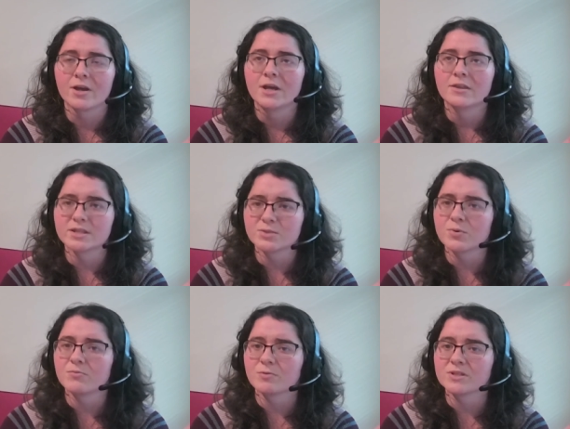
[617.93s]
This
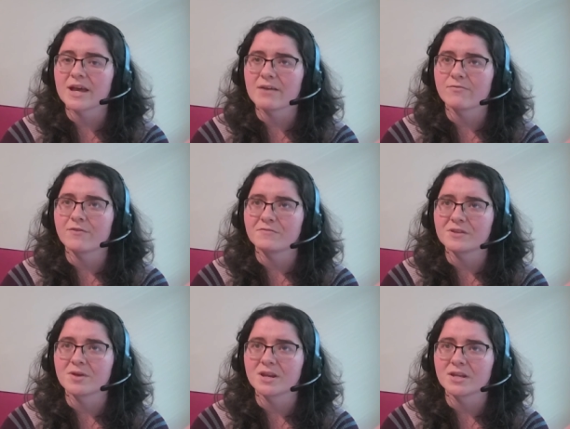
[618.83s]
one was at fifty
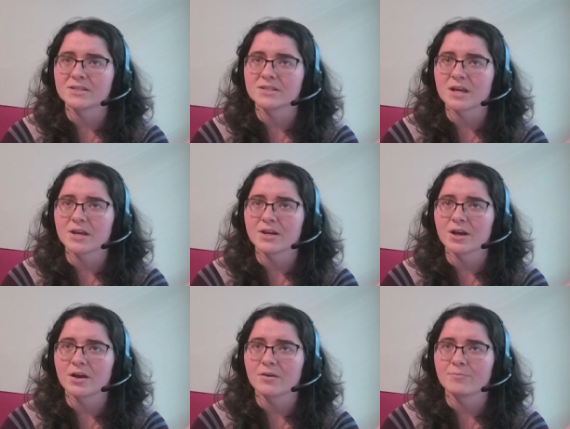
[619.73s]
minutes on
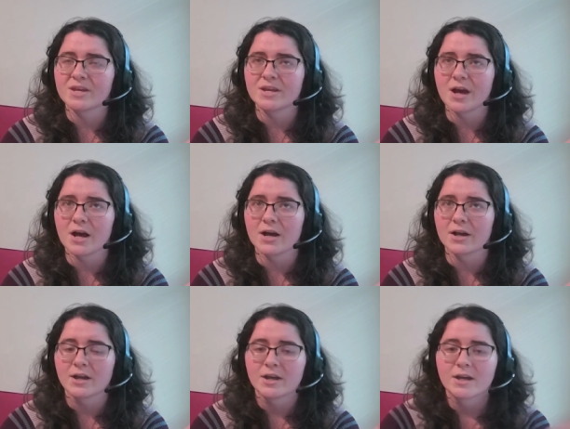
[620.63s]
uh, Peacock,
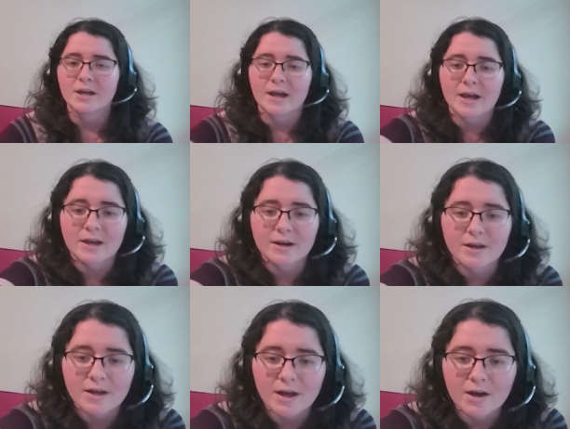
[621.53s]
and
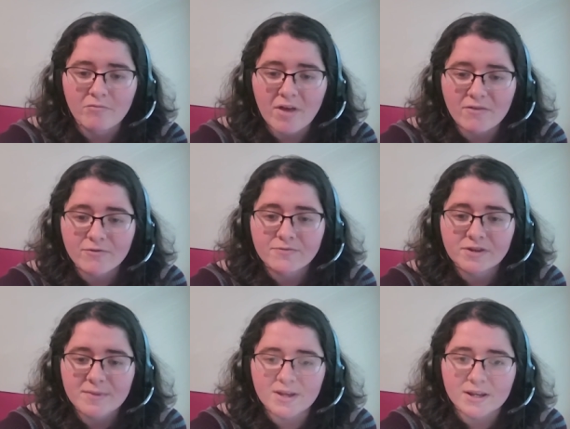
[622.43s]
of that fifty
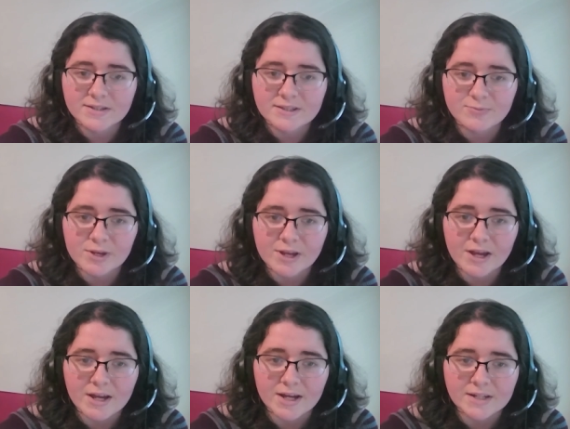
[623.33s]
minutes, we
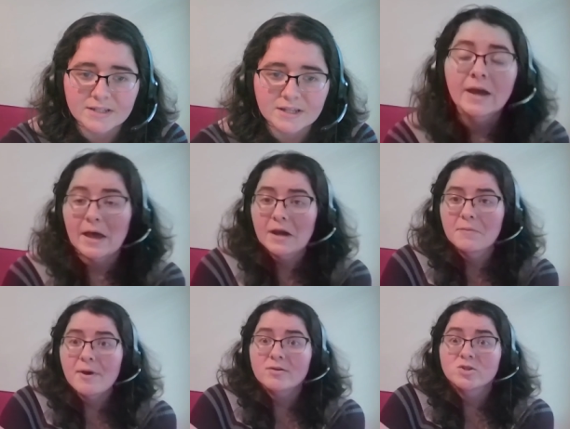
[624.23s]
got, and
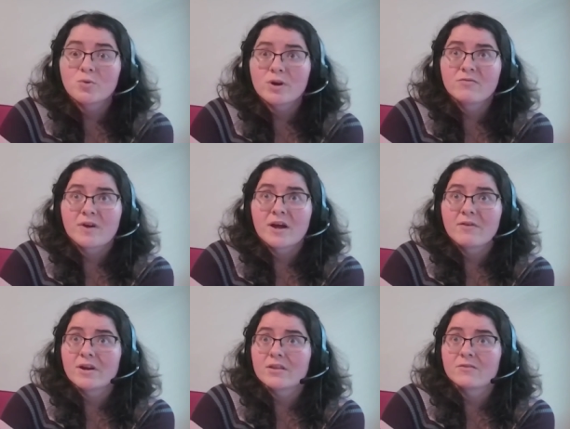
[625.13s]
about twenty-five
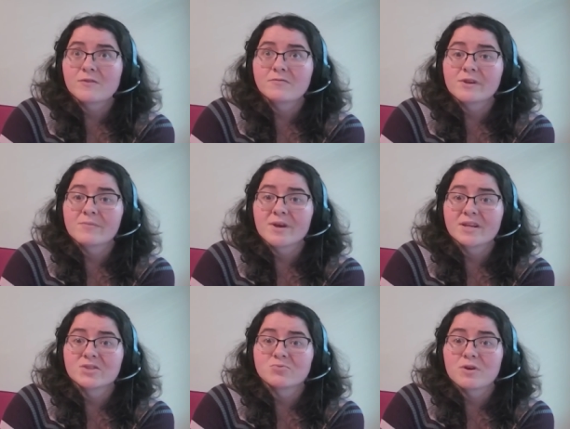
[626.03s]
out of the fifty
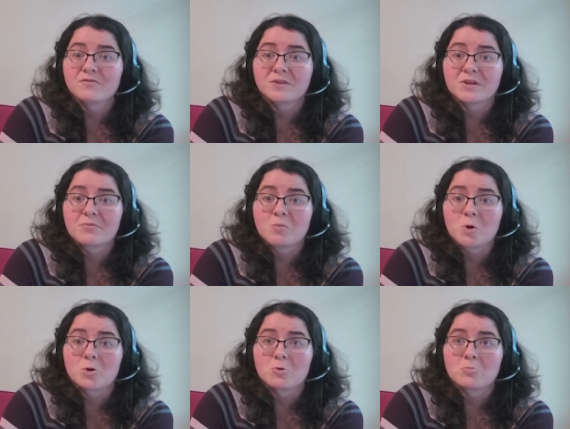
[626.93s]
minutes, roughly,
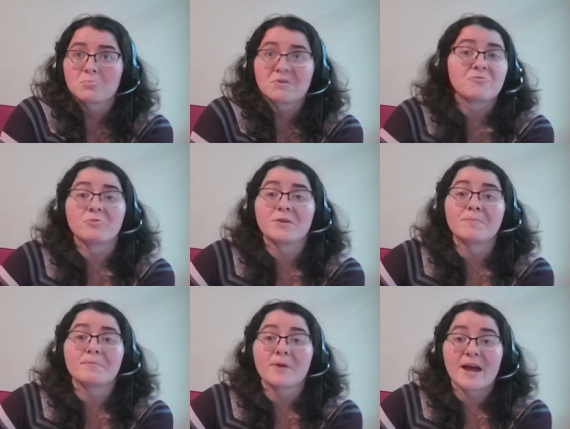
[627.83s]
were
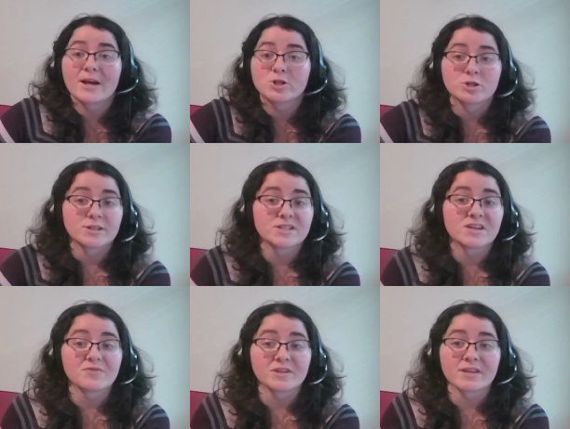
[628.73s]
in-ring action and
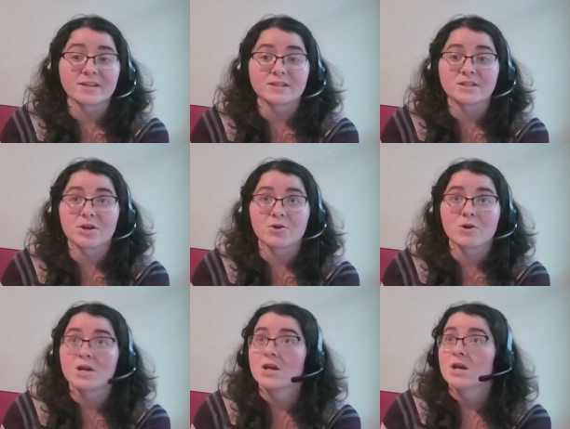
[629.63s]
stuff like that. So
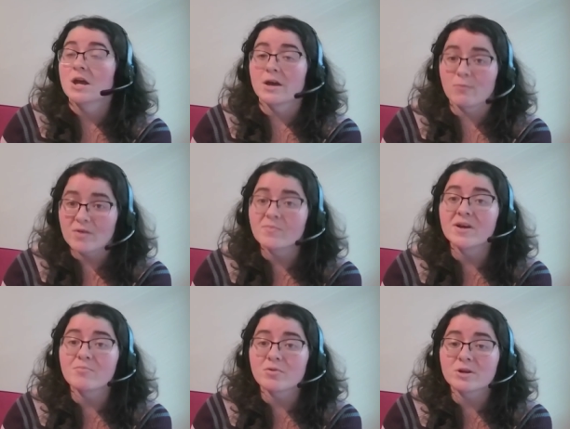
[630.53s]
it went by
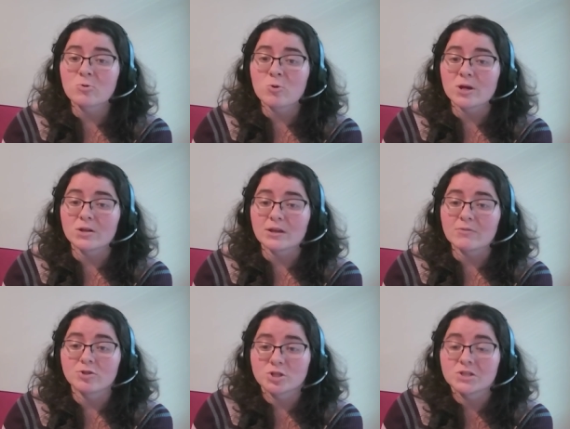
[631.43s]
pretty quickly,
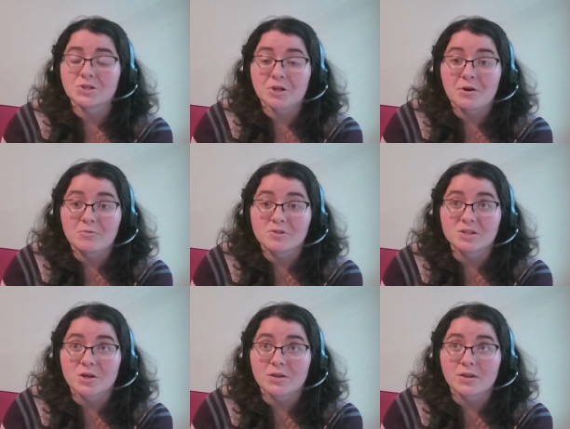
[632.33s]
which is, you know, always a
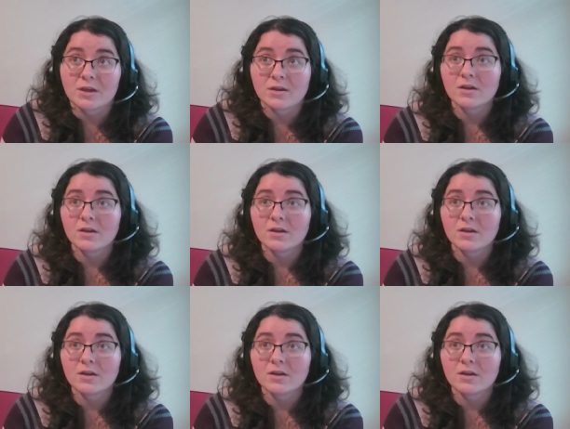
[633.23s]
good thing.